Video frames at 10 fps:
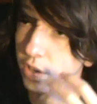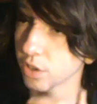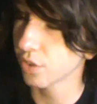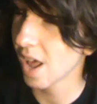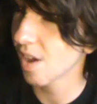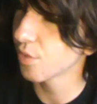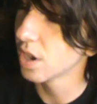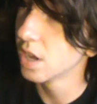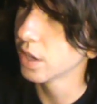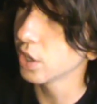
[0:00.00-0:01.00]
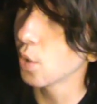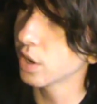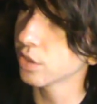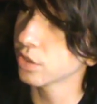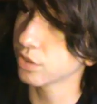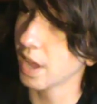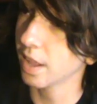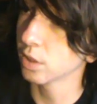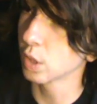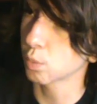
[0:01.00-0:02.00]
It doesn't just have it doesn't just
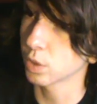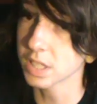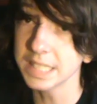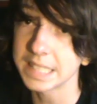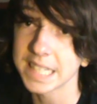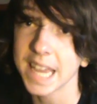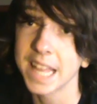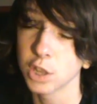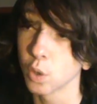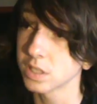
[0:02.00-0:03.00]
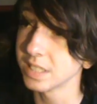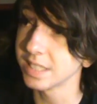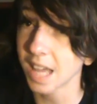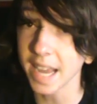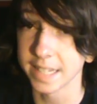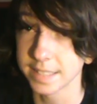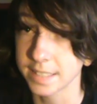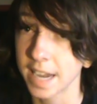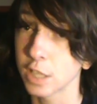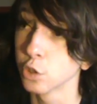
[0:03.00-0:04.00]
look realistic, it looks
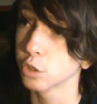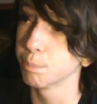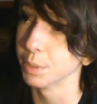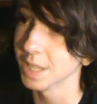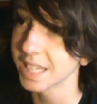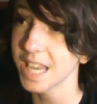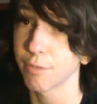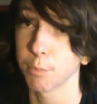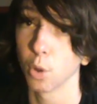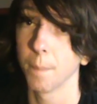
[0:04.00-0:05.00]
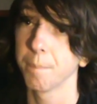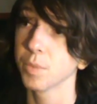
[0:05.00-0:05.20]
nice, and it looks believable.